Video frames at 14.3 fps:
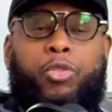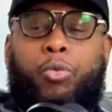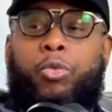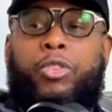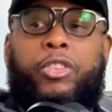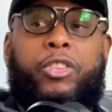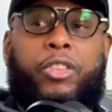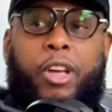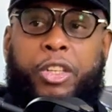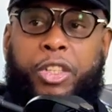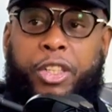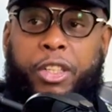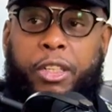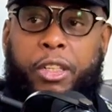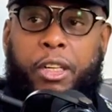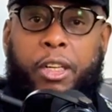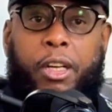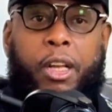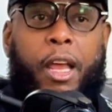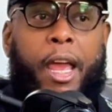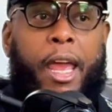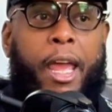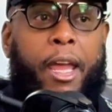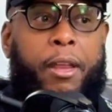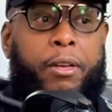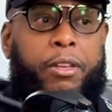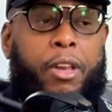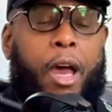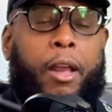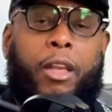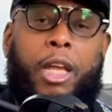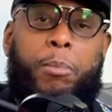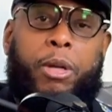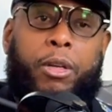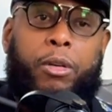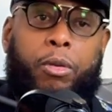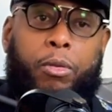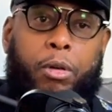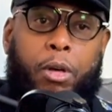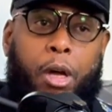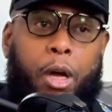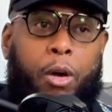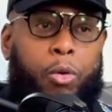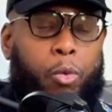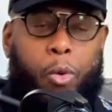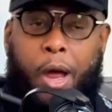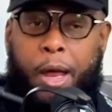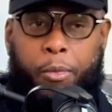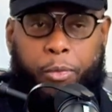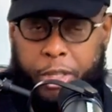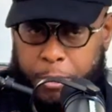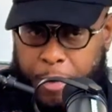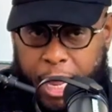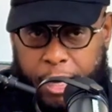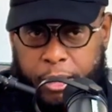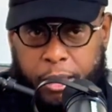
discussion, and Don Lemon, who I respect,